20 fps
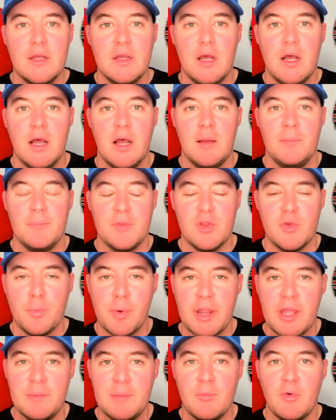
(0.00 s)
Um, you
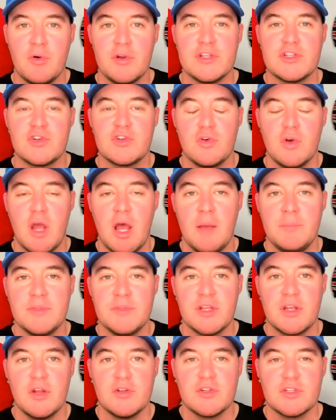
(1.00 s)
bring in Maurice Crumb
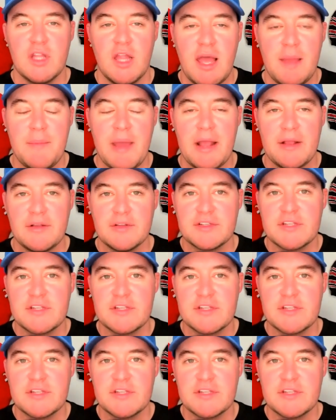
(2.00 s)
to coach the linebacker.